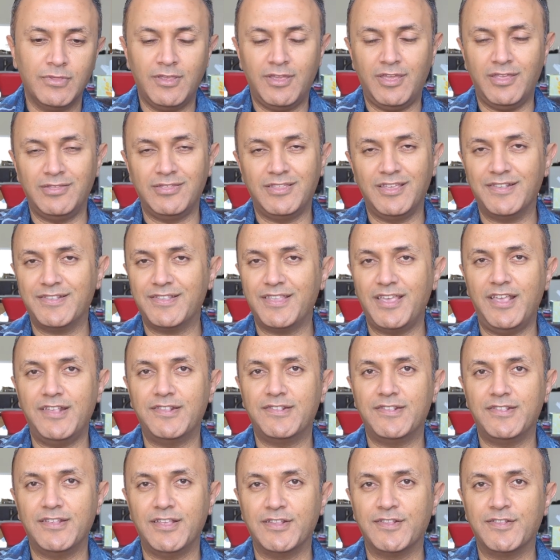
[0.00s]
In this
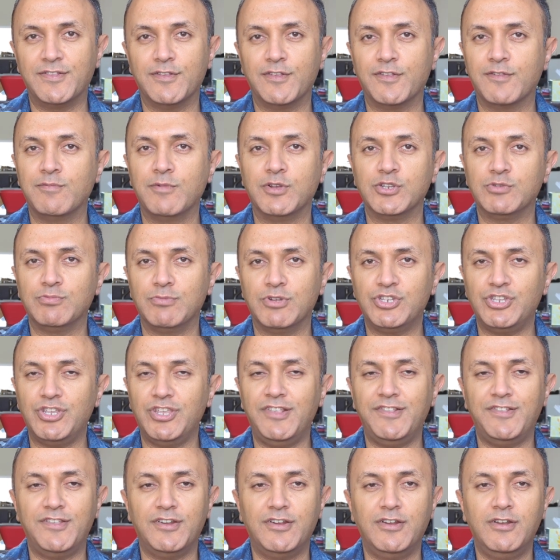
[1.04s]
case, it's much
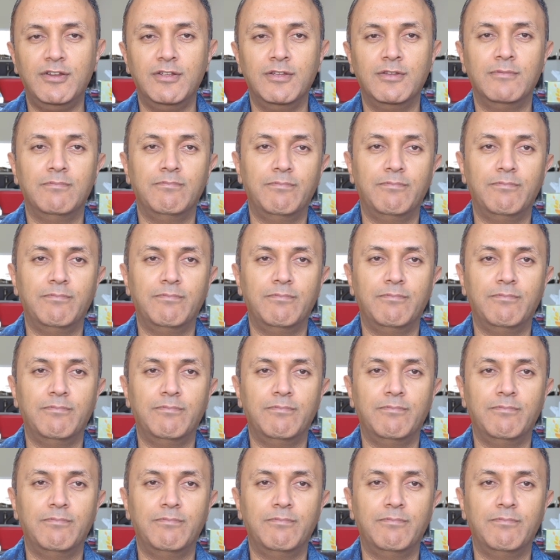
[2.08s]
easier.